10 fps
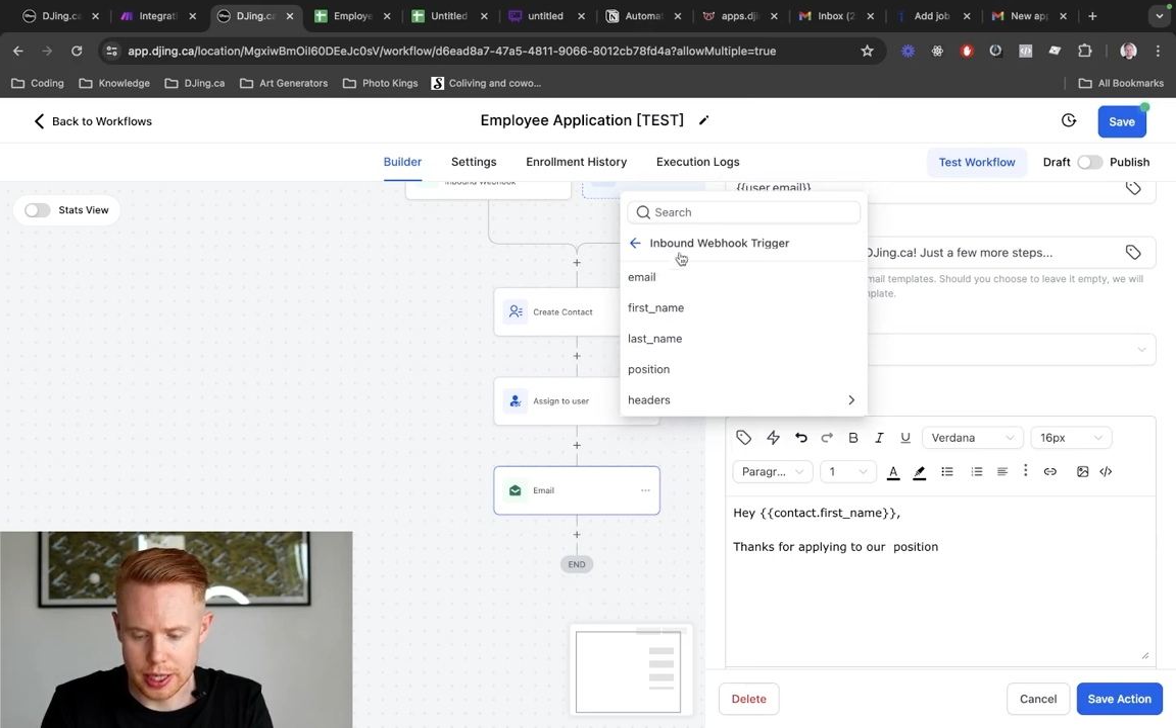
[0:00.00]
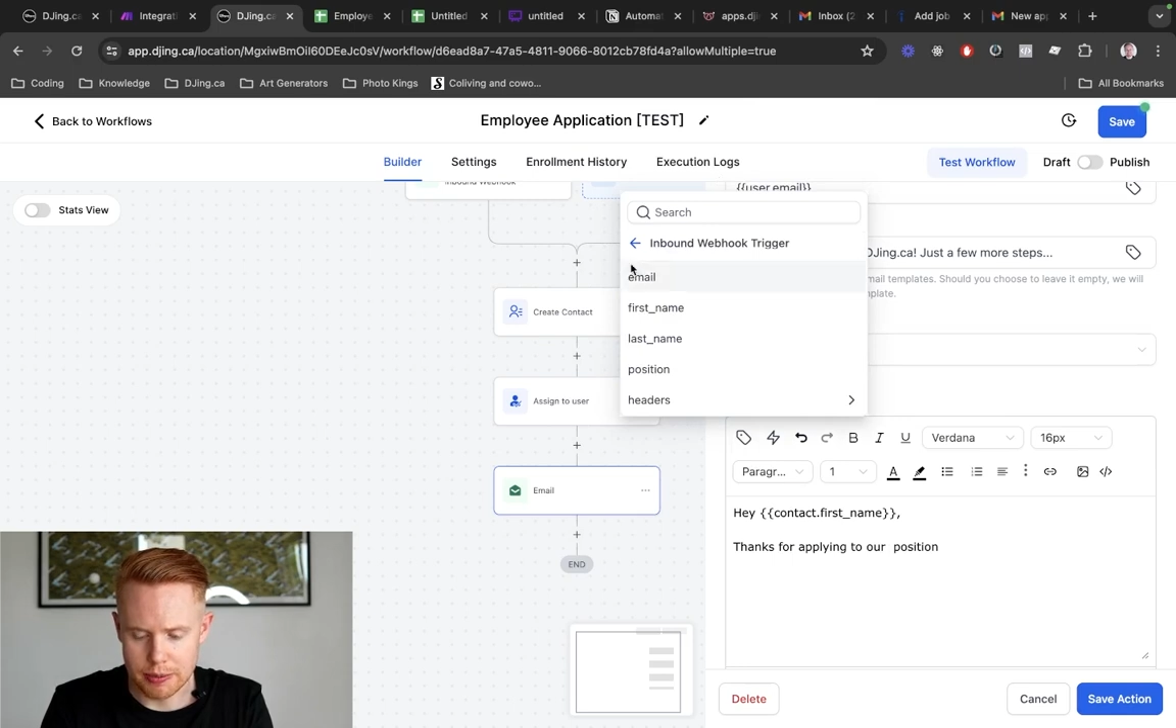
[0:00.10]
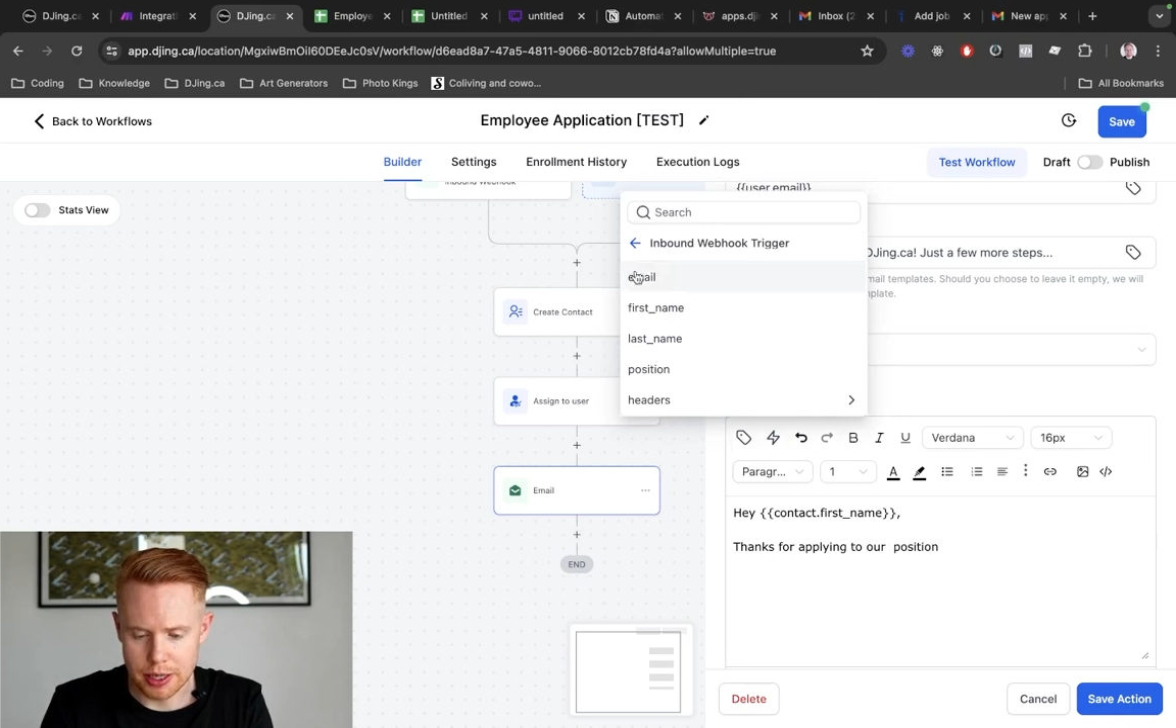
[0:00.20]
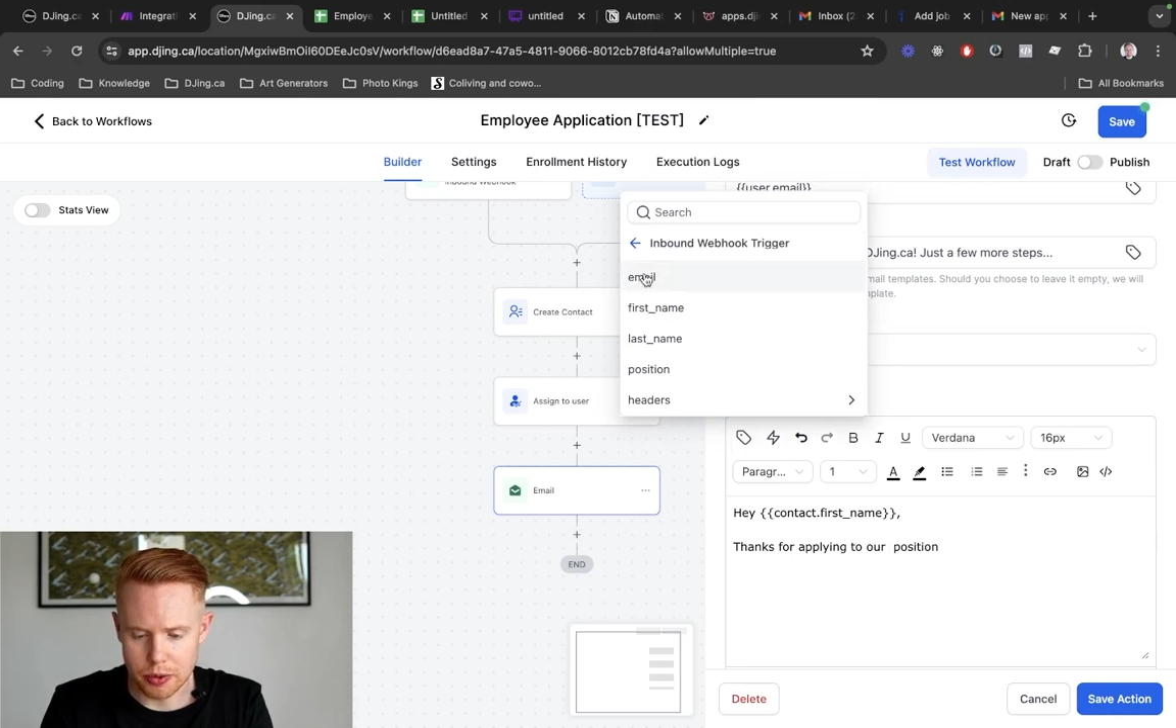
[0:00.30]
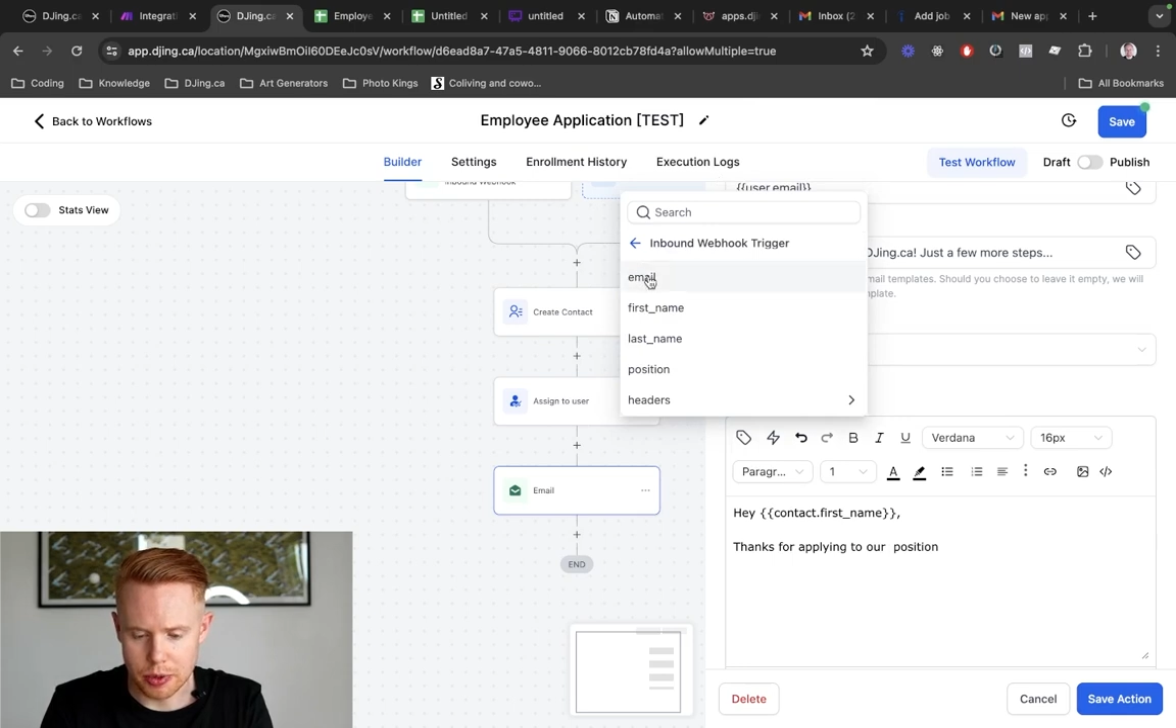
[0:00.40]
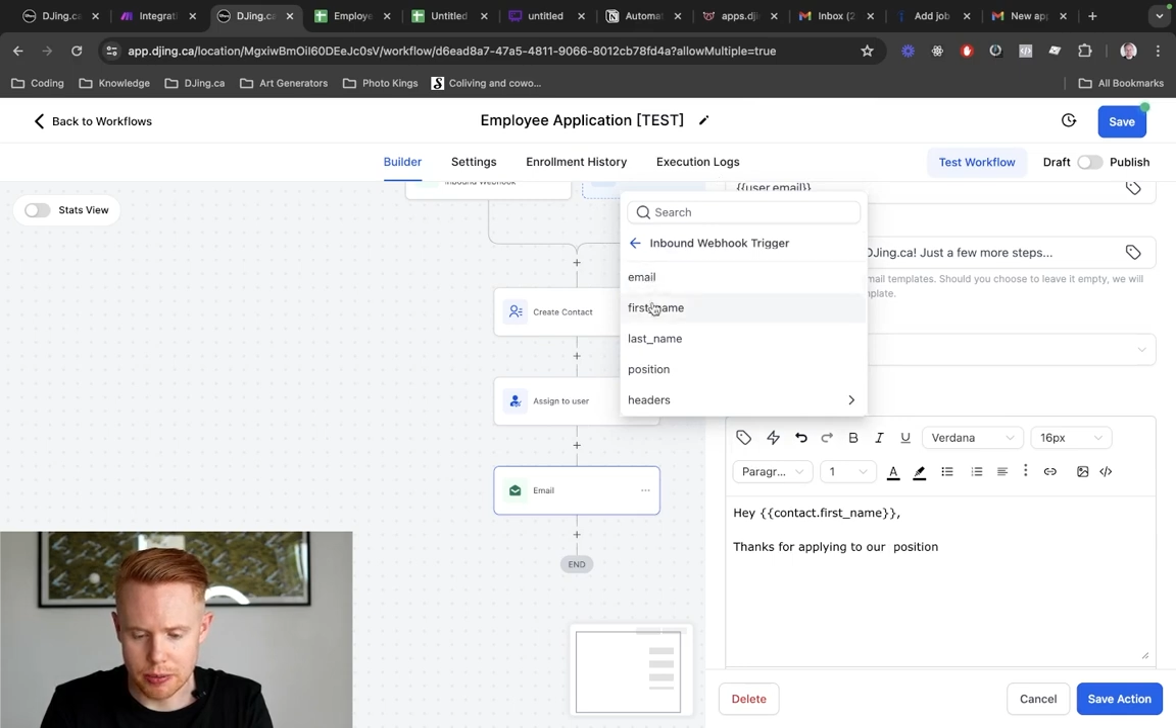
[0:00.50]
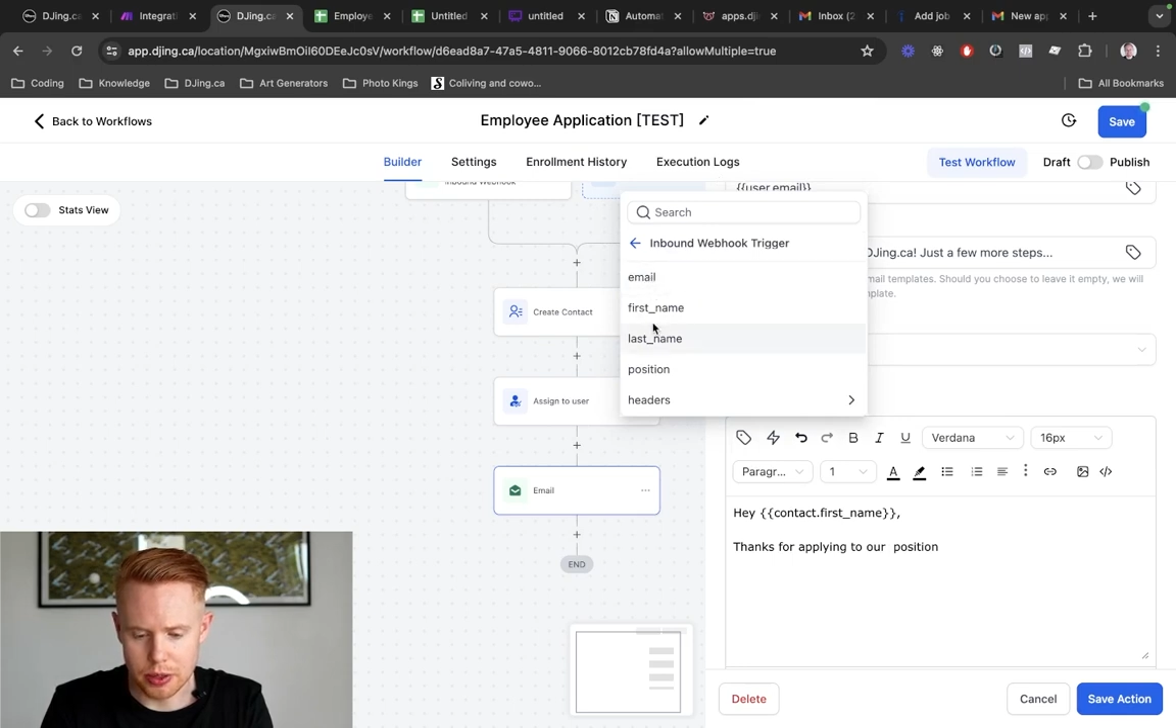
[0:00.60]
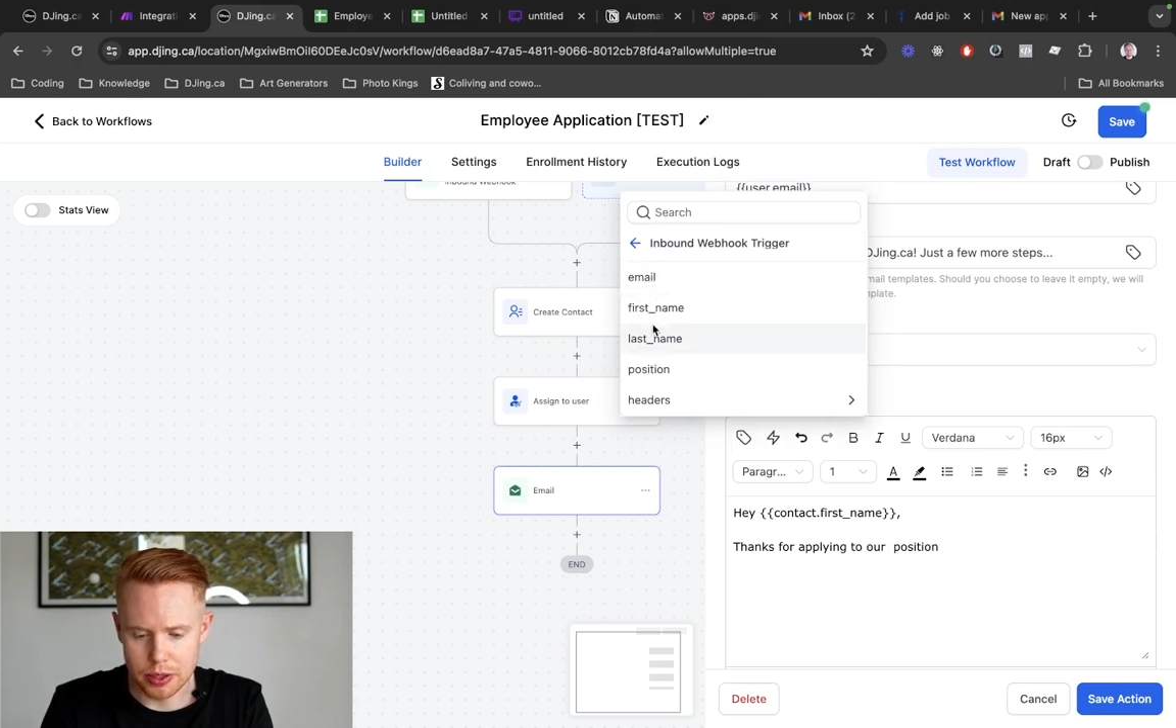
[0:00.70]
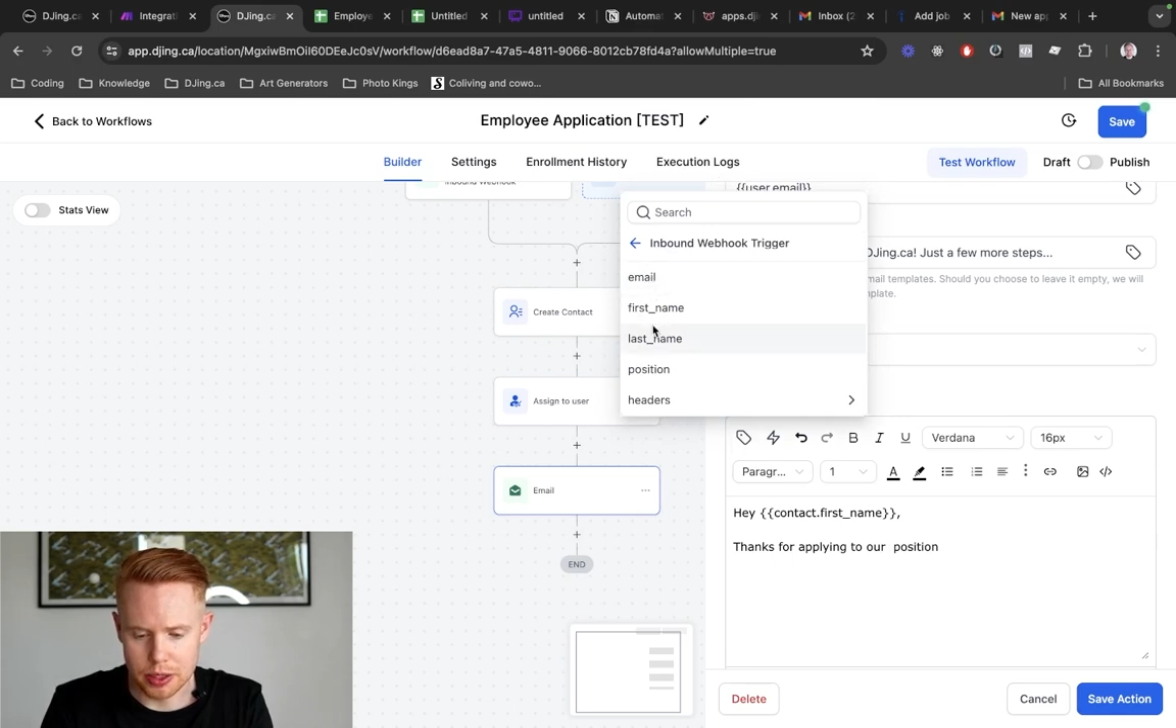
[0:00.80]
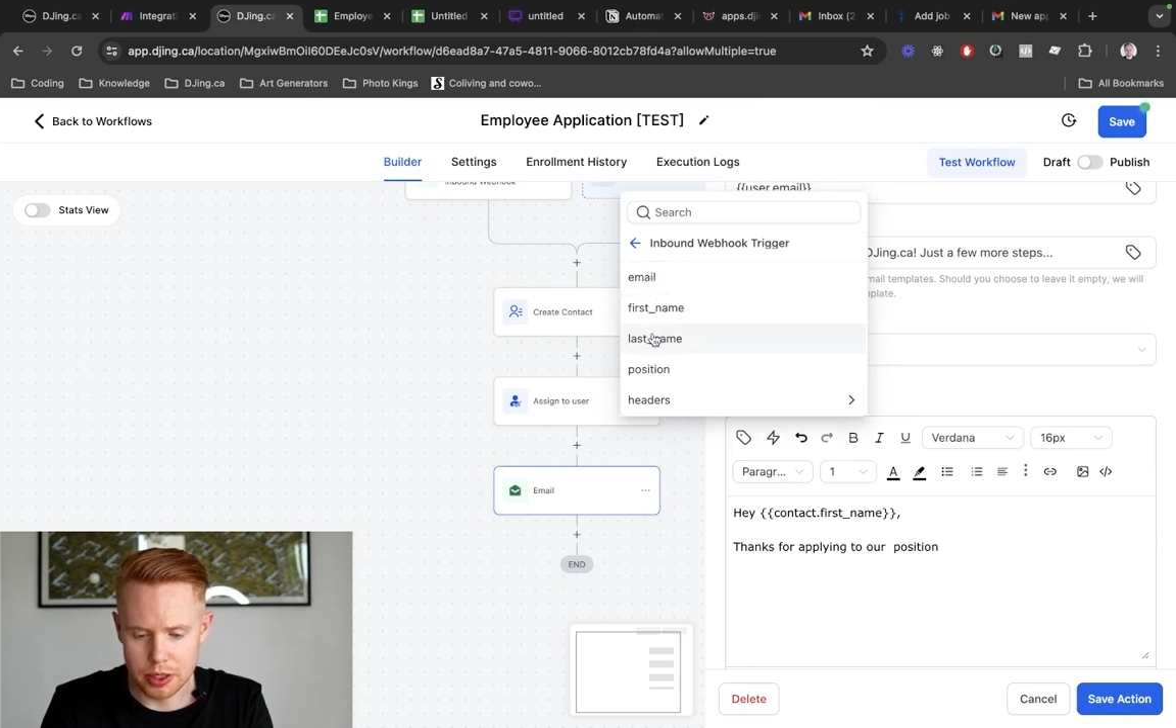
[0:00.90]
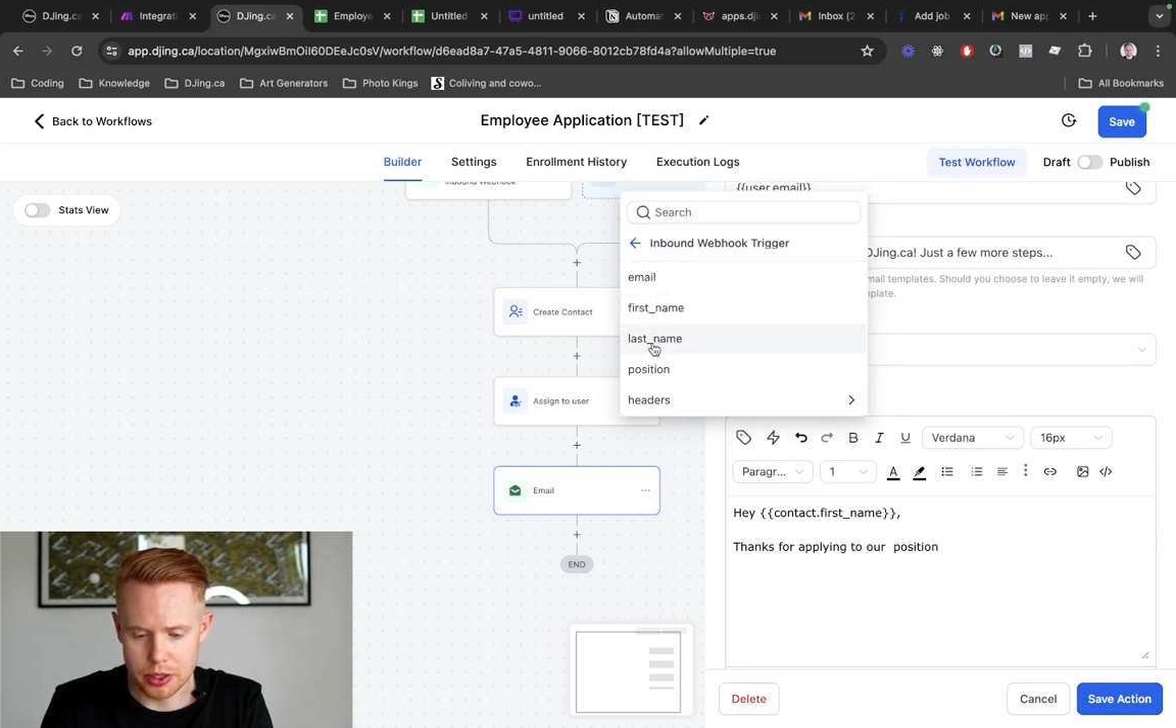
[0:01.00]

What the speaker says: inbound webhook